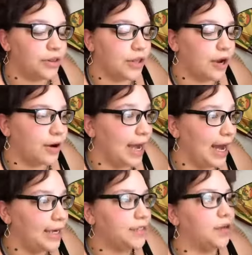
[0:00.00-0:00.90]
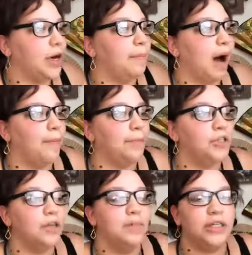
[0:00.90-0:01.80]
Their guides are going to pop up
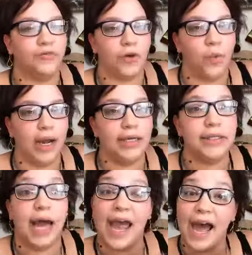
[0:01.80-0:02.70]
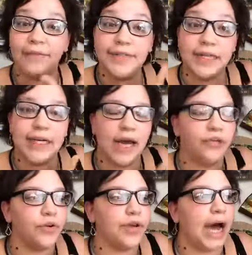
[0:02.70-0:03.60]
to them in different ways. I have seen
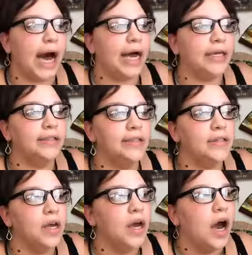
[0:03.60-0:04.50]
other guides.